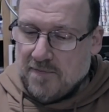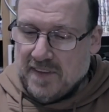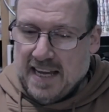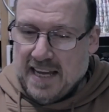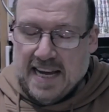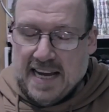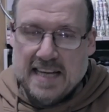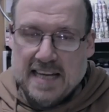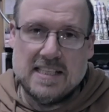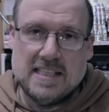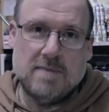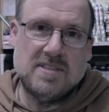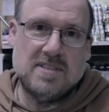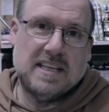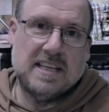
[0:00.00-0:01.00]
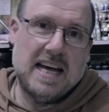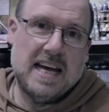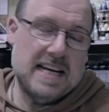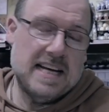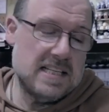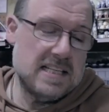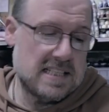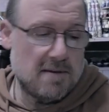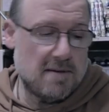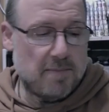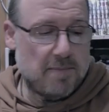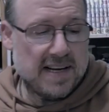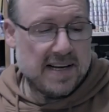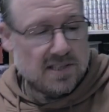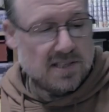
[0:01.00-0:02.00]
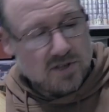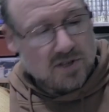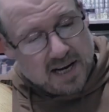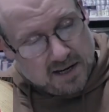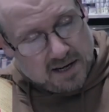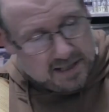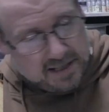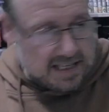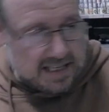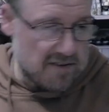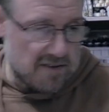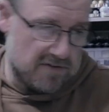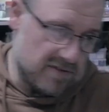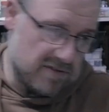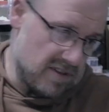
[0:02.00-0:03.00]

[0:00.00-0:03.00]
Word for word: he attempts to get his stun baton out and give